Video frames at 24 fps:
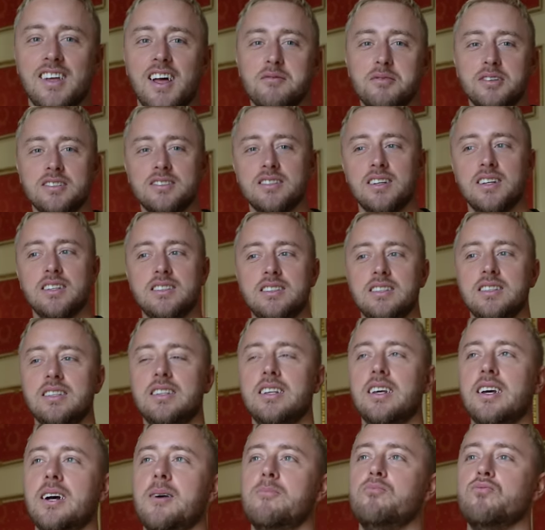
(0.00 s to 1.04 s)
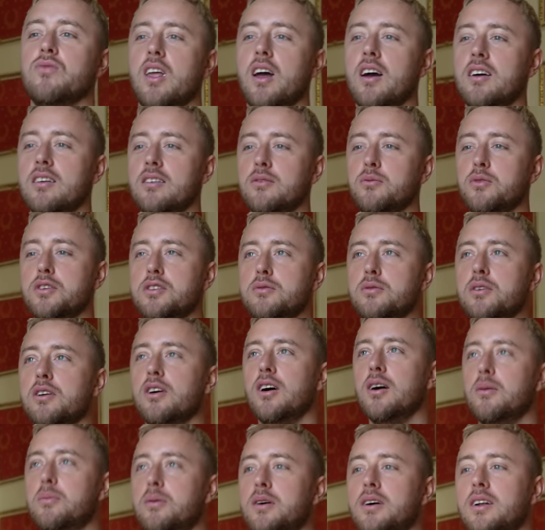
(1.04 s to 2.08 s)
I'm excited. Yeah, I wish we
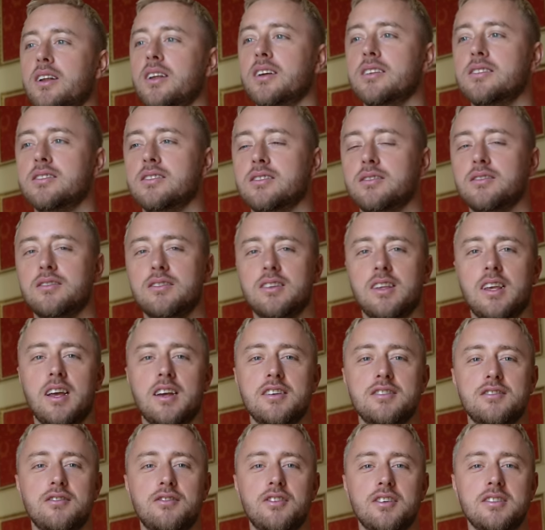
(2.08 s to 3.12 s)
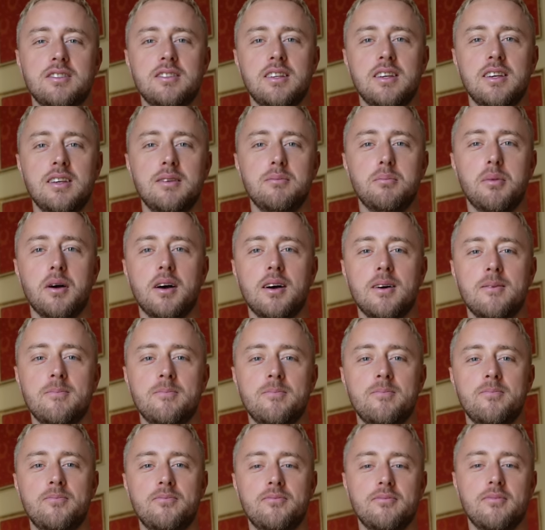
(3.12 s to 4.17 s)
got up earlier to catch the first tee, but
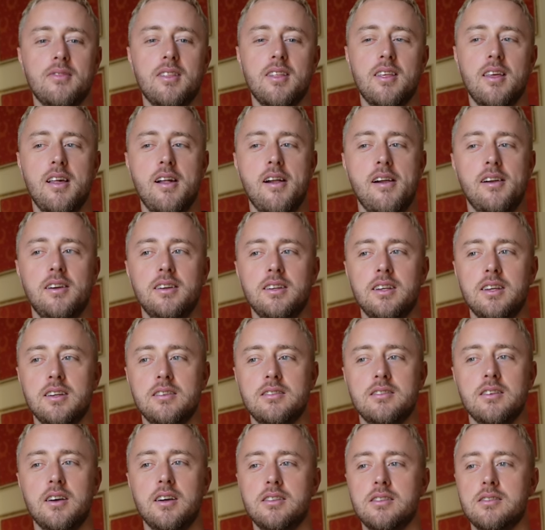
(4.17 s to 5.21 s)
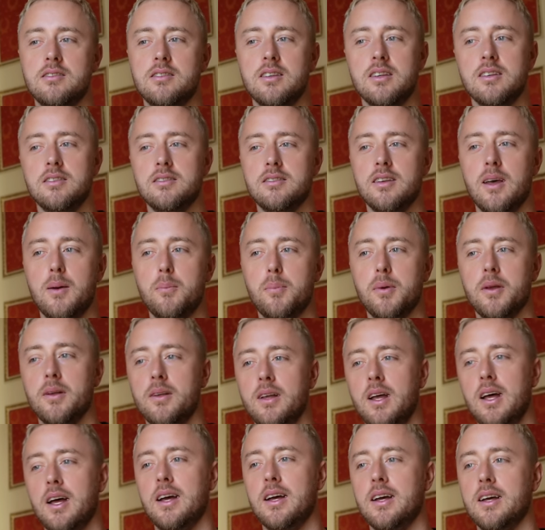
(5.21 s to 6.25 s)
excited to see Sepp
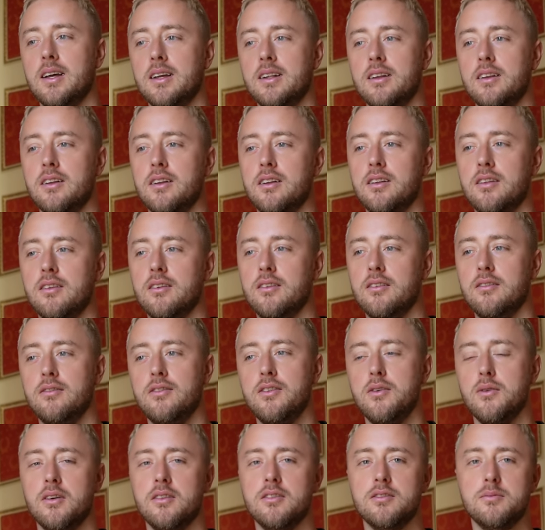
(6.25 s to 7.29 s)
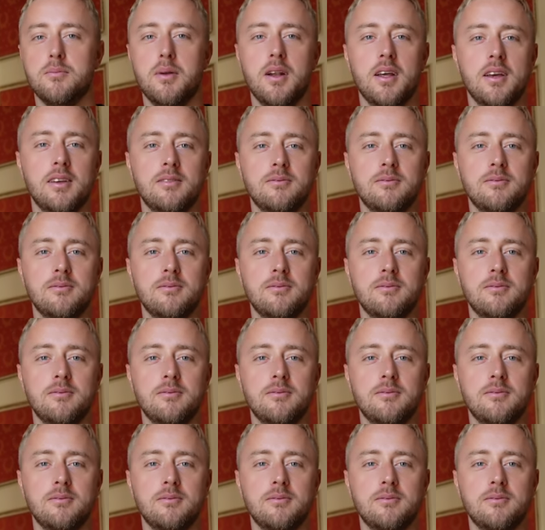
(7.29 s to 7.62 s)
and a few others play.